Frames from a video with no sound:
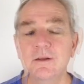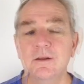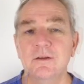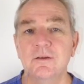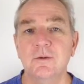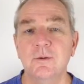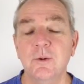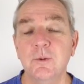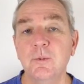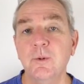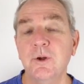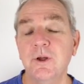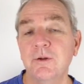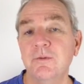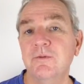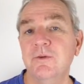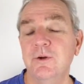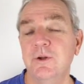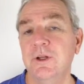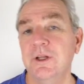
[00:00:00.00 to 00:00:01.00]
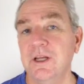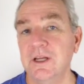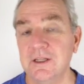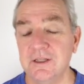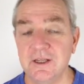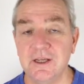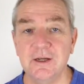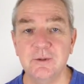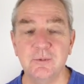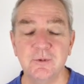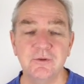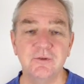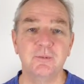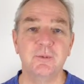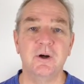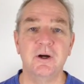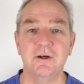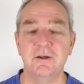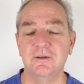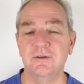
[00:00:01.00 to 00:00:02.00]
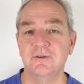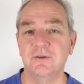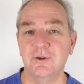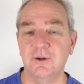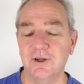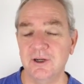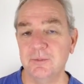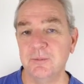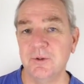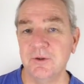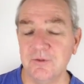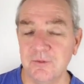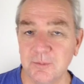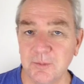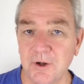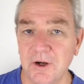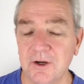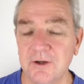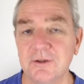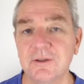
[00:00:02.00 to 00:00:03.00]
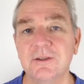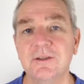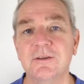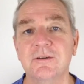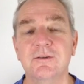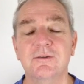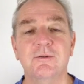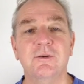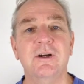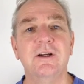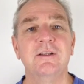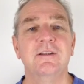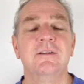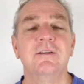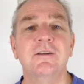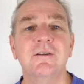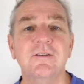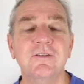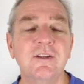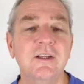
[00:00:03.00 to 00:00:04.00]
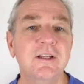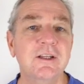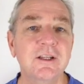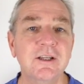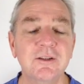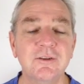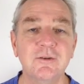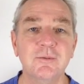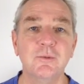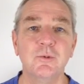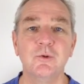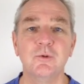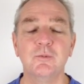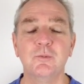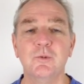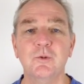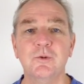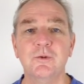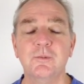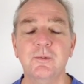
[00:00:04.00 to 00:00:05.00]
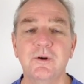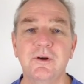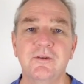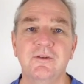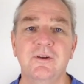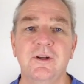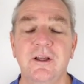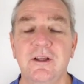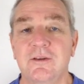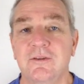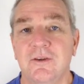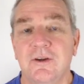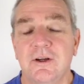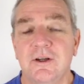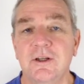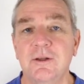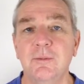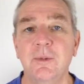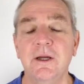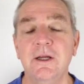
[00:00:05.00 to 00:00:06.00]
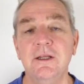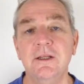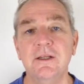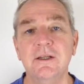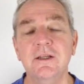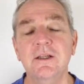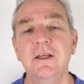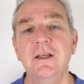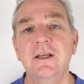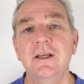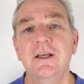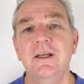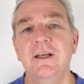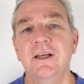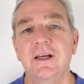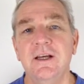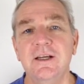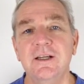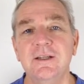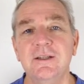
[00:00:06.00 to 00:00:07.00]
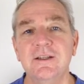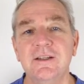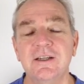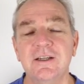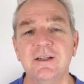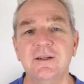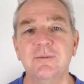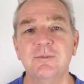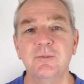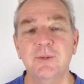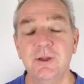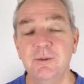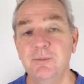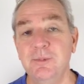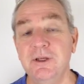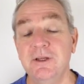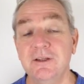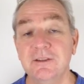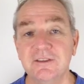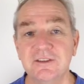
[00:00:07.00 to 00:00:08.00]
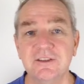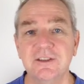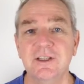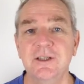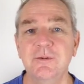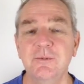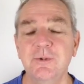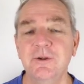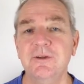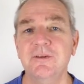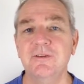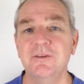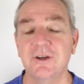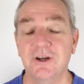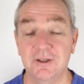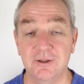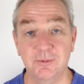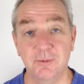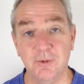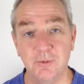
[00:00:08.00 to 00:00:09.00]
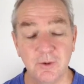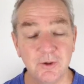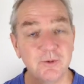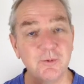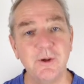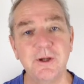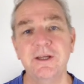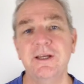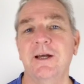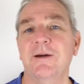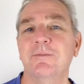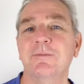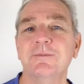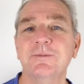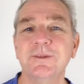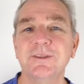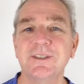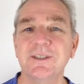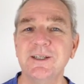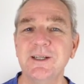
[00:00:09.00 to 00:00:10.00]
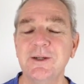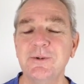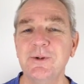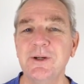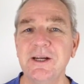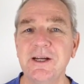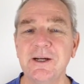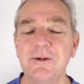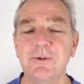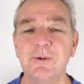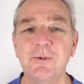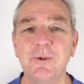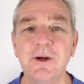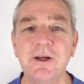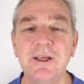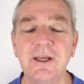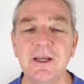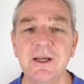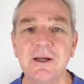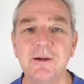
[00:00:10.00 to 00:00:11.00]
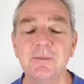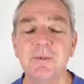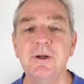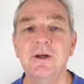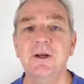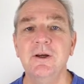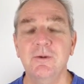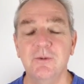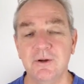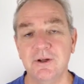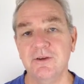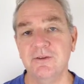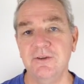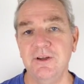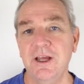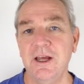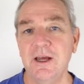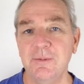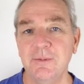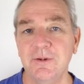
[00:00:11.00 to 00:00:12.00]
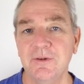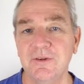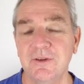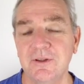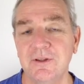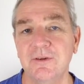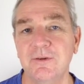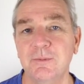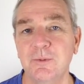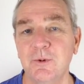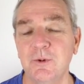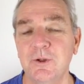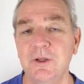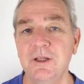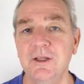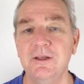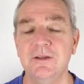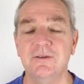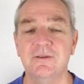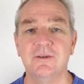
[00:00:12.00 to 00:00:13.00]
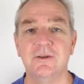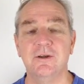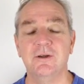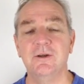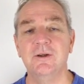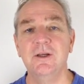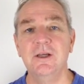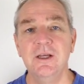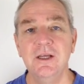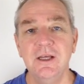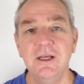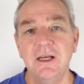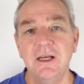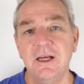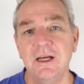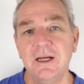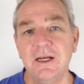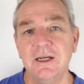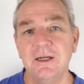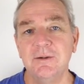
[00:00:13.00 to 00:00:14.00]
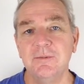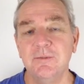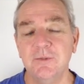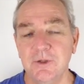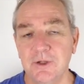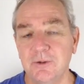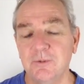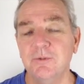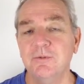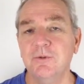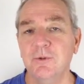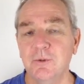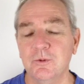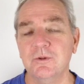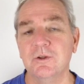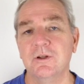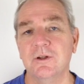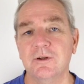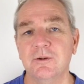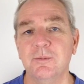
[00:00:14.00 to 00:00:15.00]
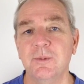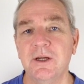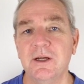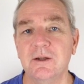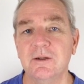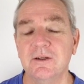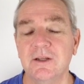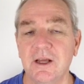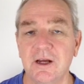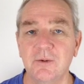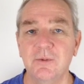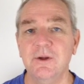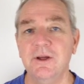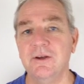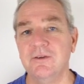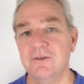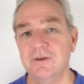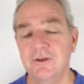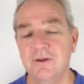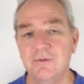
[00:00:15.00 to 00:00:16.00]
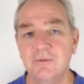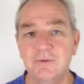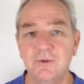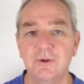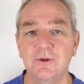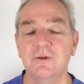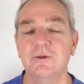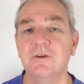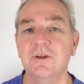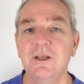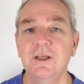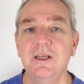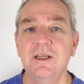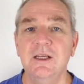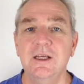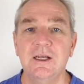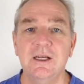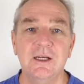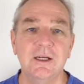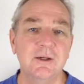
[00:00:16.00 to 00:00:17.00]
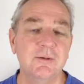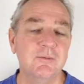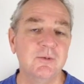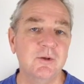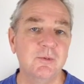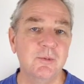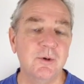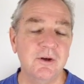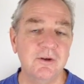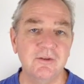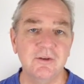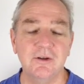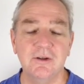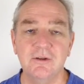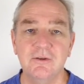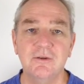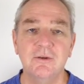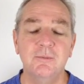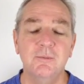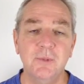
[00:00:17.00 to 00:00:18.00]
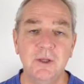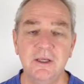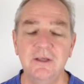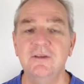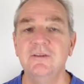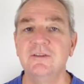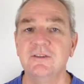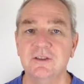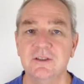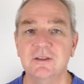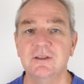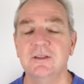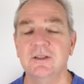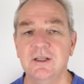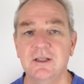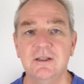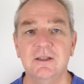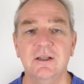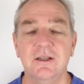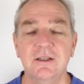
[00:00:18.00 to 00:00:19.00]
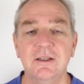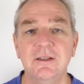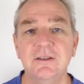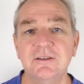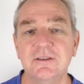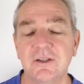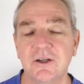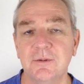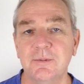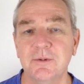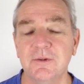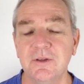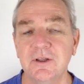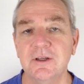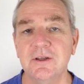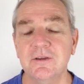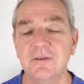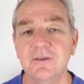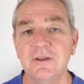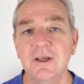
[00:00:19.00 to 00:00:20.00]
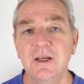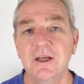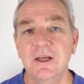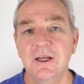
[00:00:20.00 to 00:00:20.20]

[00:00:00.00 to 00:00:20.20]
So when we're converting our downward spiral into our upward spiral, and rather than descending into more and more depression, anxiety, mania, and being asleep, we decide that we want to wake up. So here we are, we're waking up. What actually happens at this point here? So we've talked a lot about how we actually convert depression into peace and these type of things.